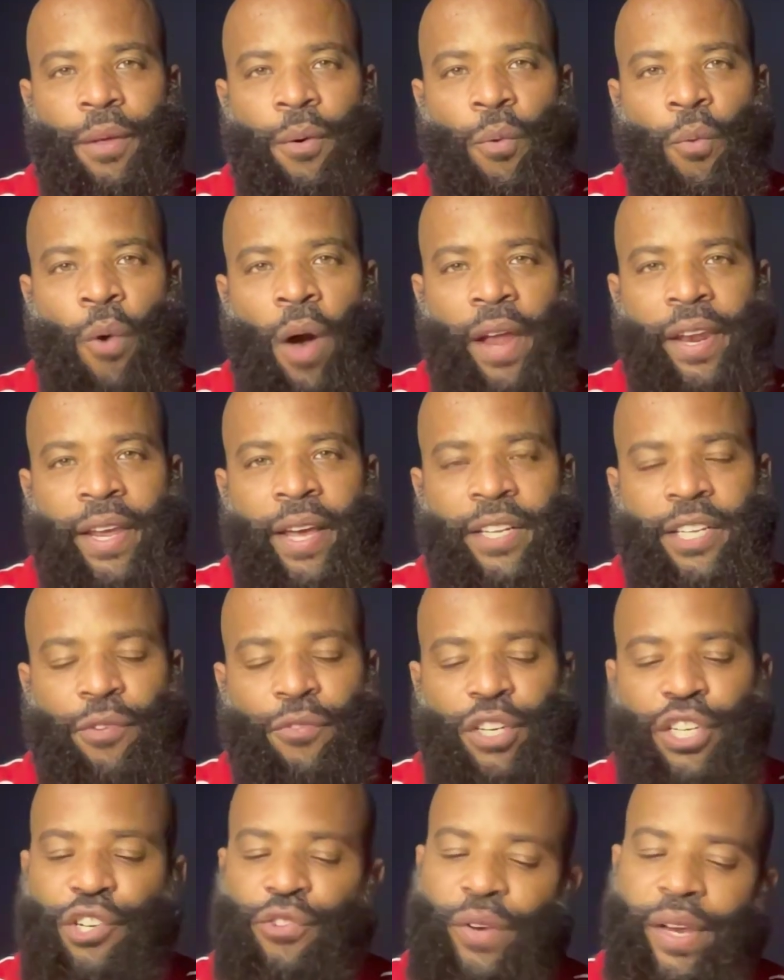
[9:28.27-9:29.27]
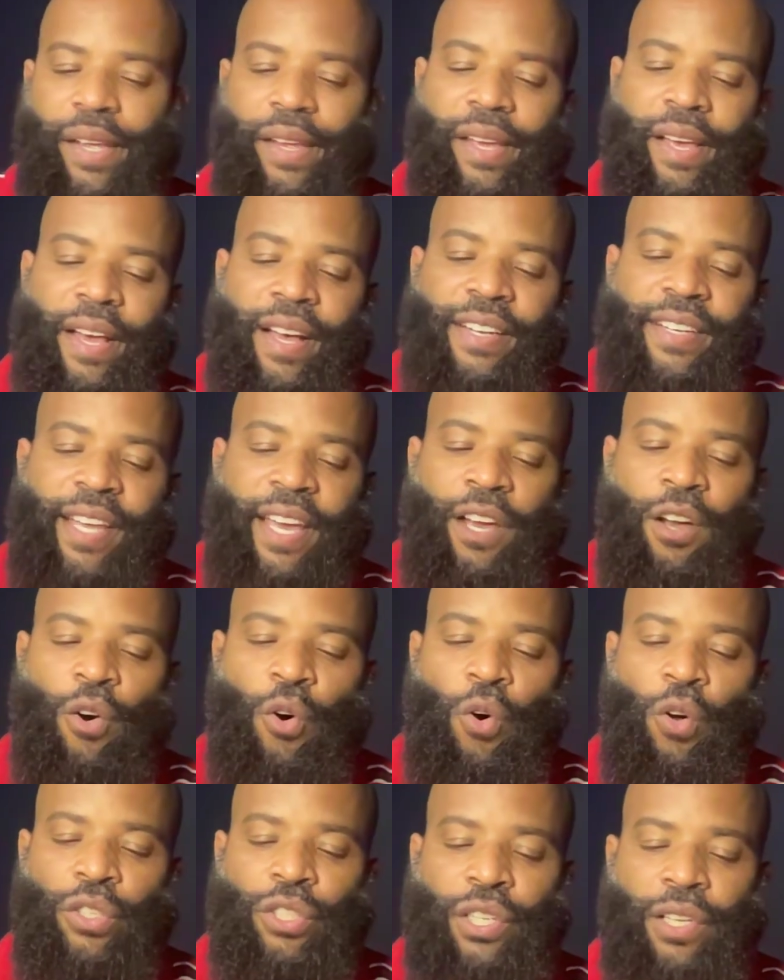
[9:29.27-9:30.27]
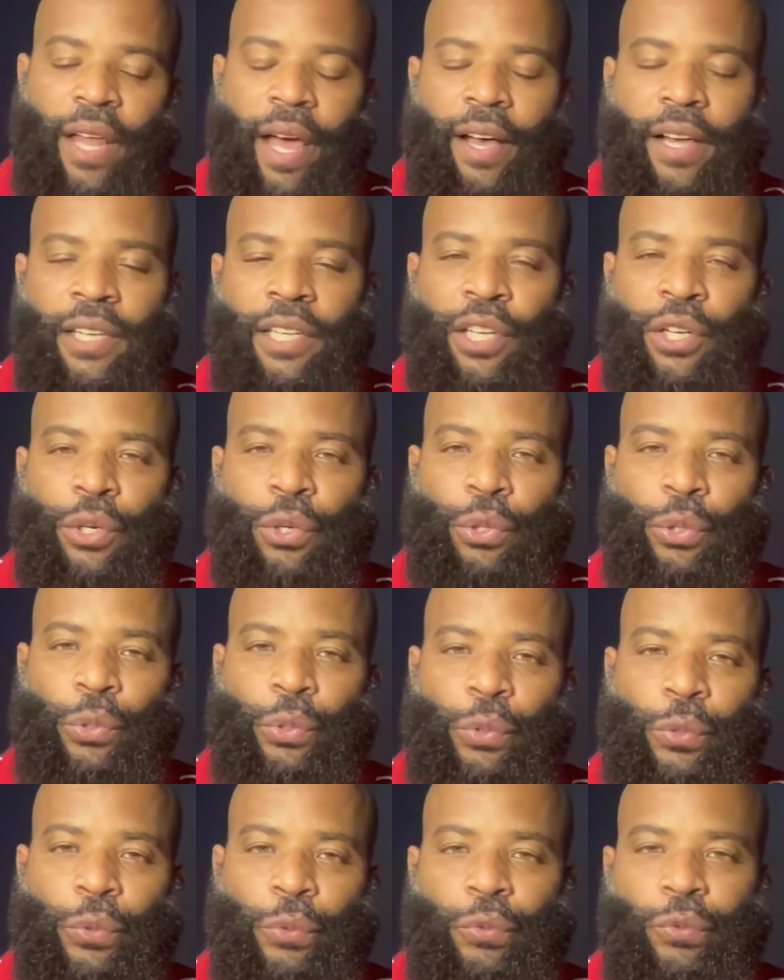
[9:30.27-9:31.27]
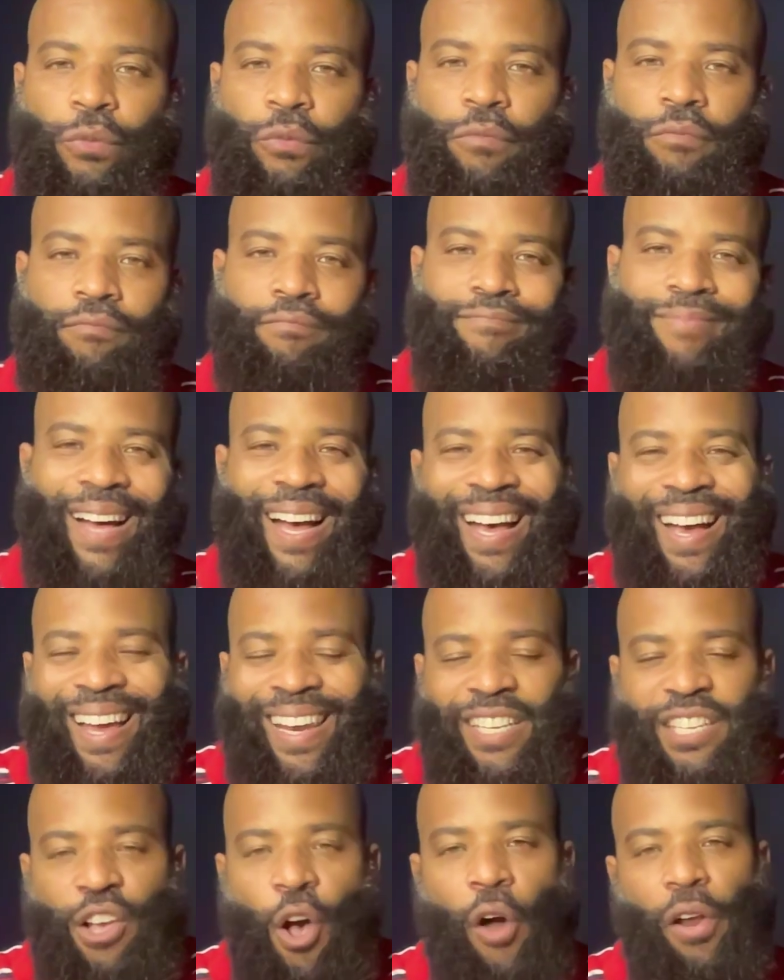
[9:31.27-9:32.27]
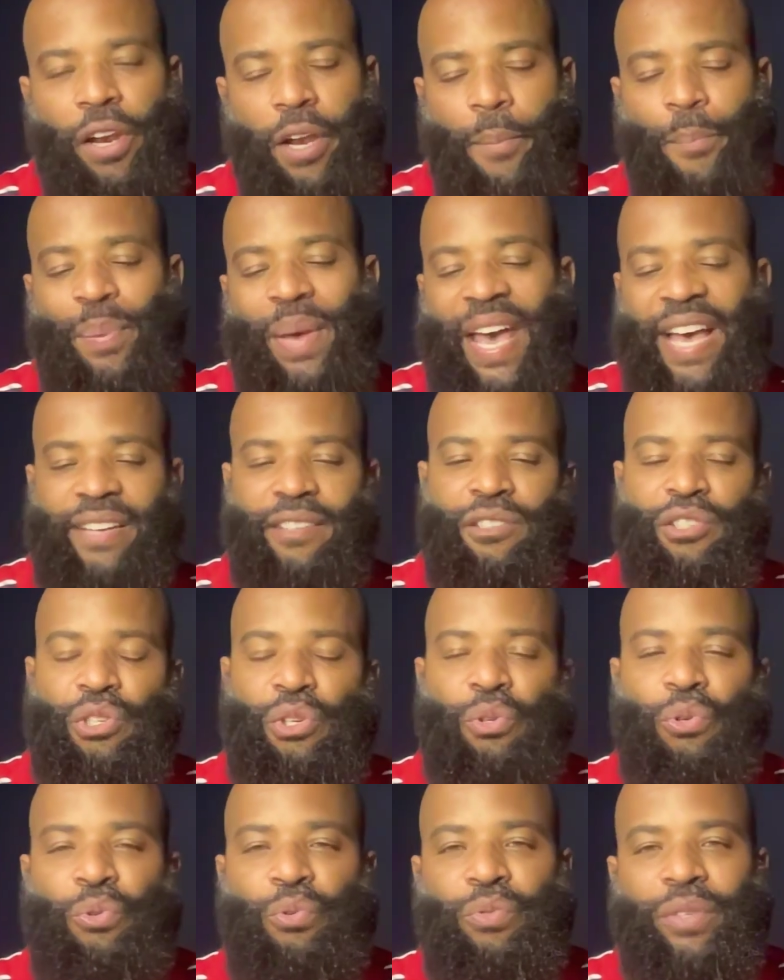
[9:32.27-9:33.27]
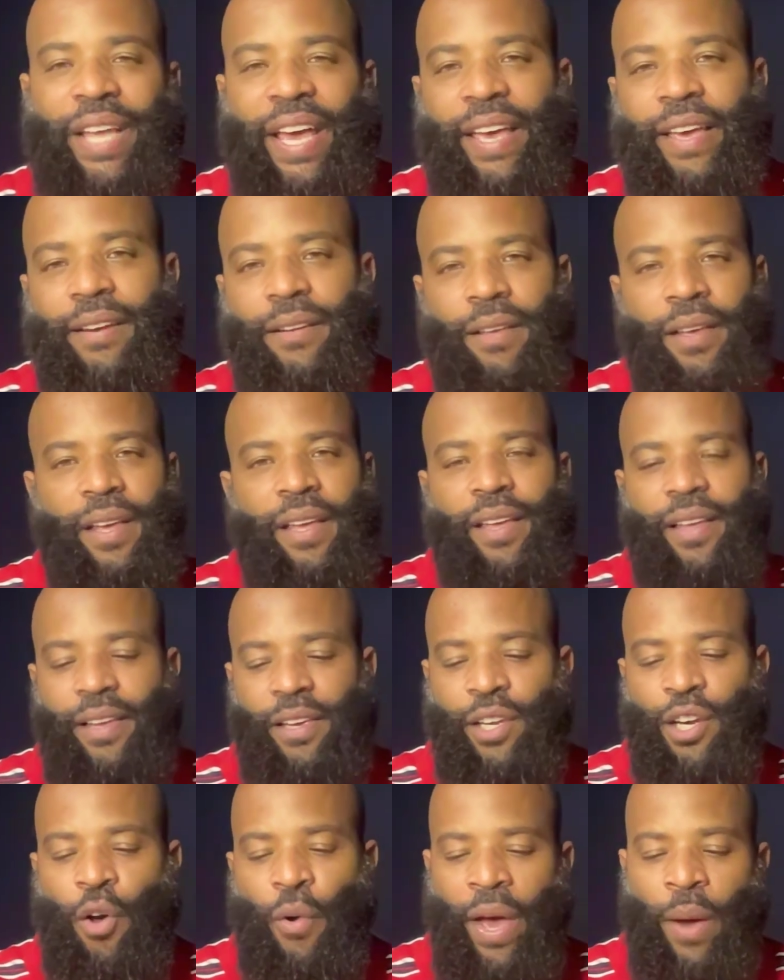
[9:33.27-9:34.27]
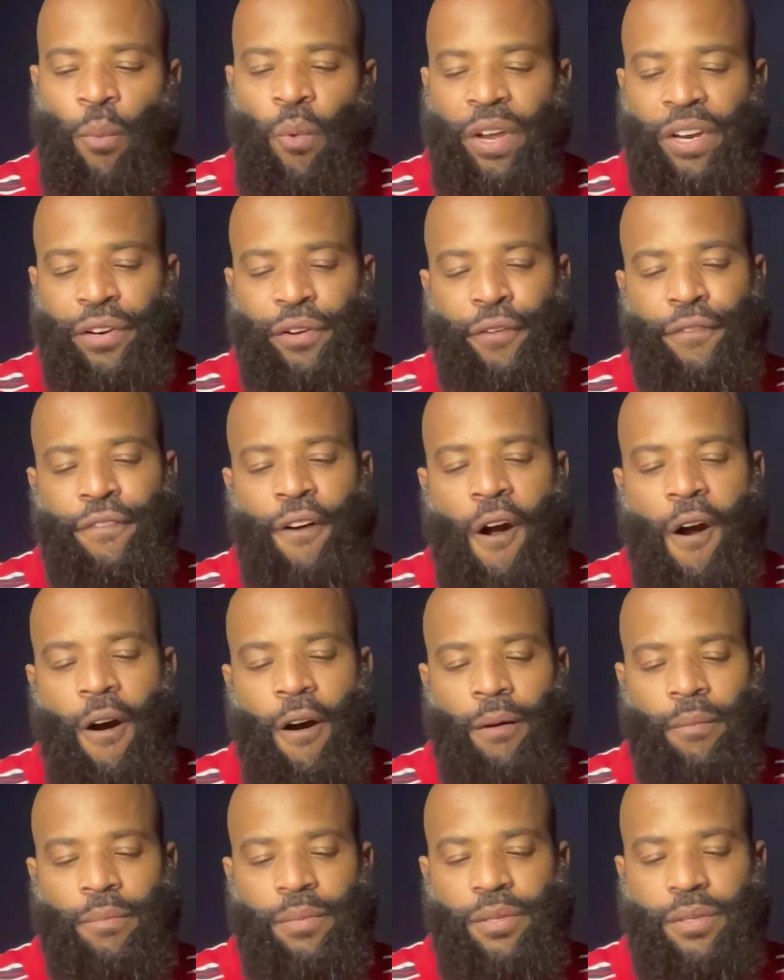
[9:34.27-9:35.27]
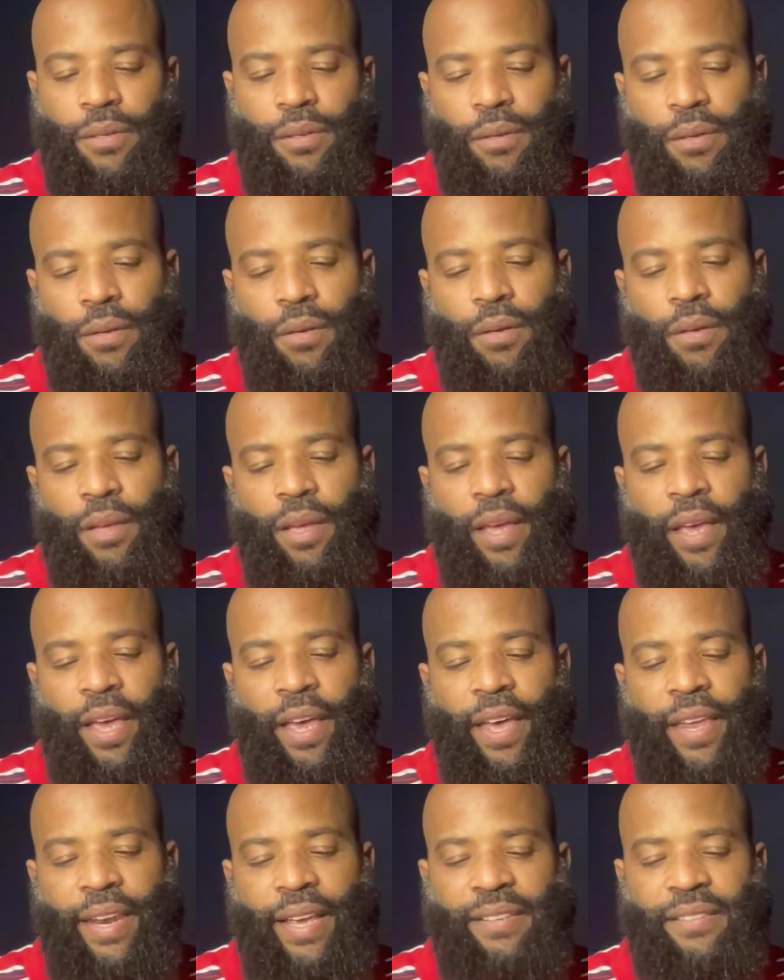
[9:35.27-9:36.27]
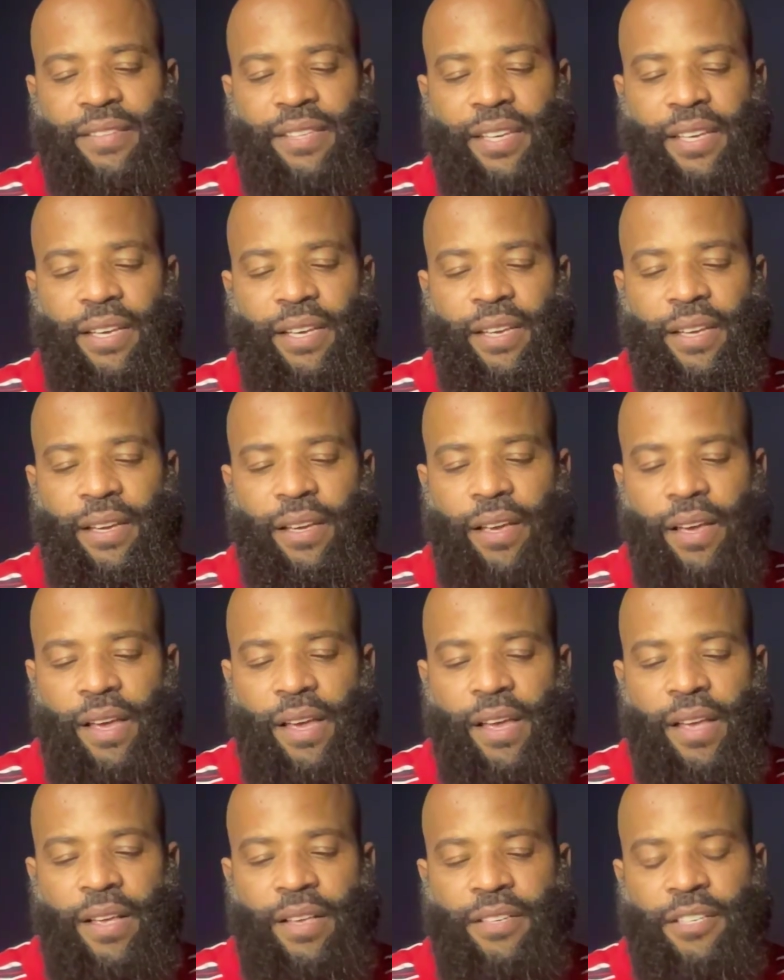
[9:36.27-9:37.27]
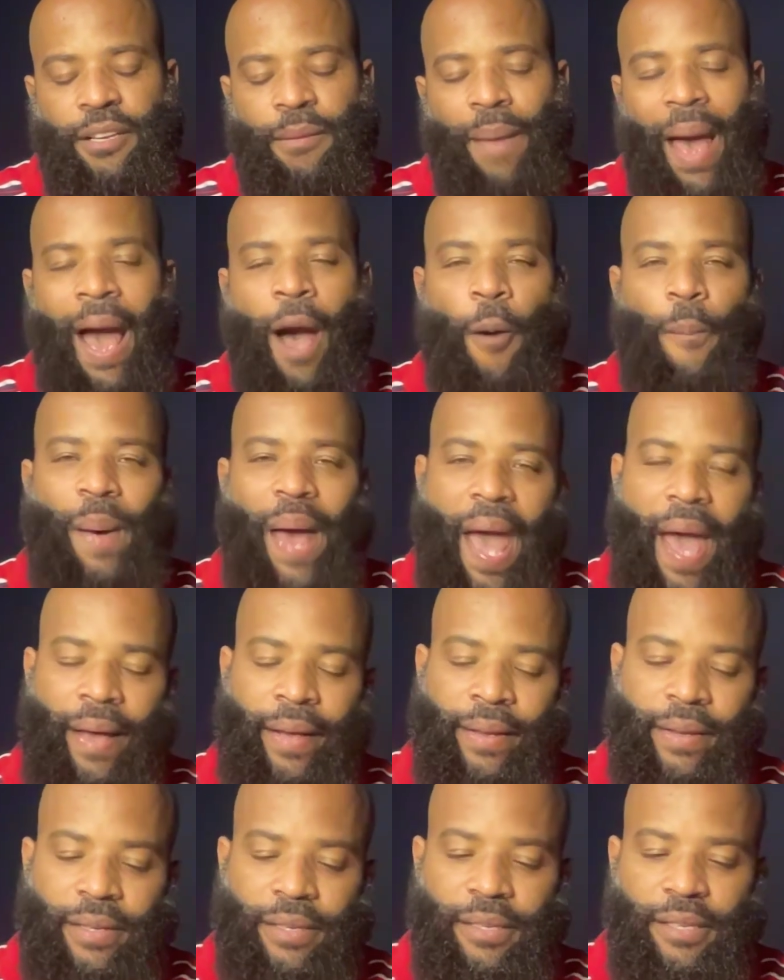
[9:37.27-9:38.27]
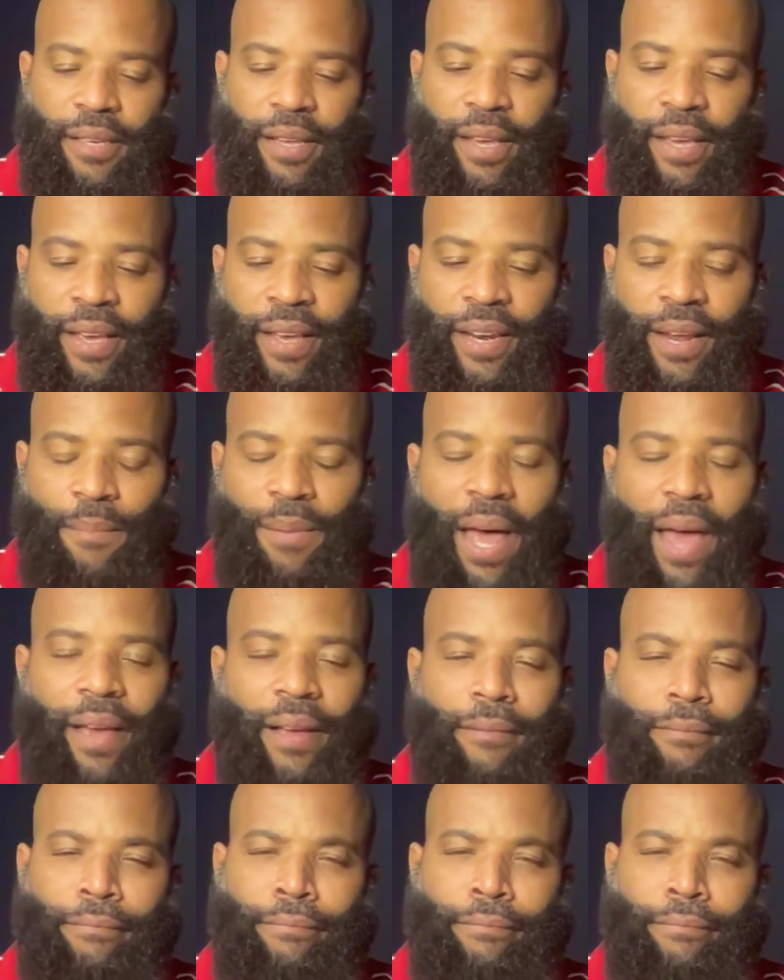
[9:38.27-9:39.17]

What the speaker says: while they at the retreat, they go into like a little, let's call it a pet and zoo date, at one of the farms, and they see some alpacas, and I'm like,